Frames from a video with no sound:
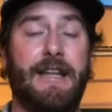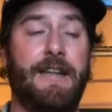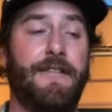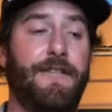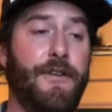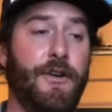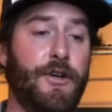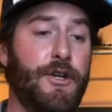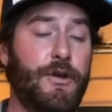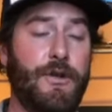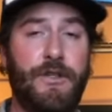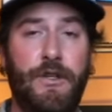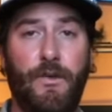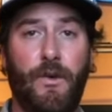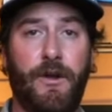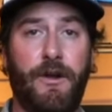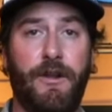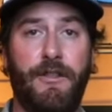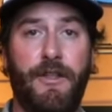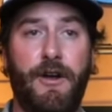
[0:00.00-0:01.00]
And if you're
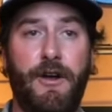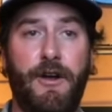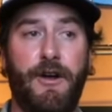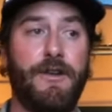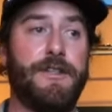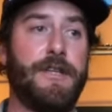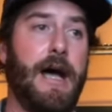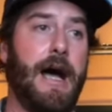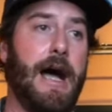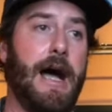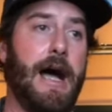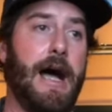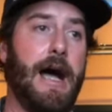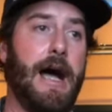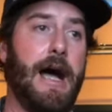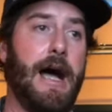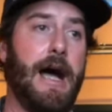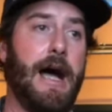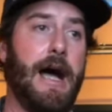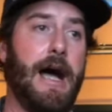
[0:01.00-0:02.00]
using one of those, I
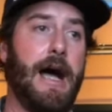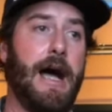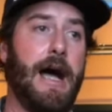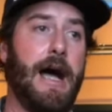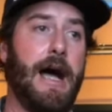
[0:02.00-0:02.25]
don't really see